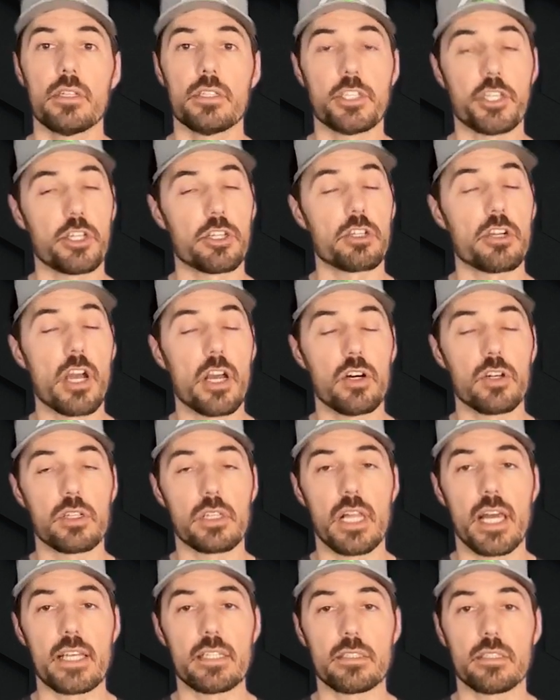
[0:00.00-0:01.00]
deer or
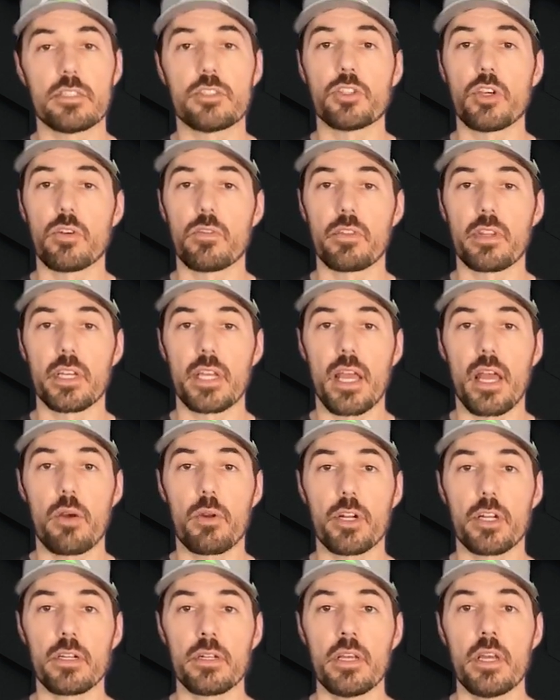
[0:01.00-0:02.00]
elk license over the
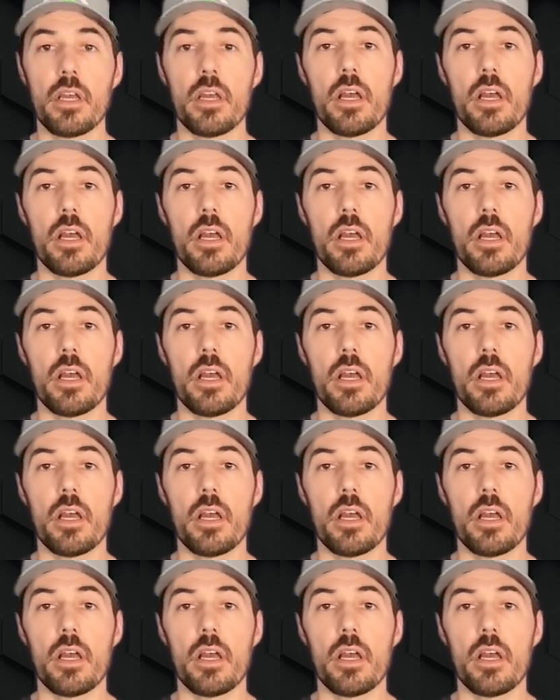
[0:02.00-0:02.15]
counter.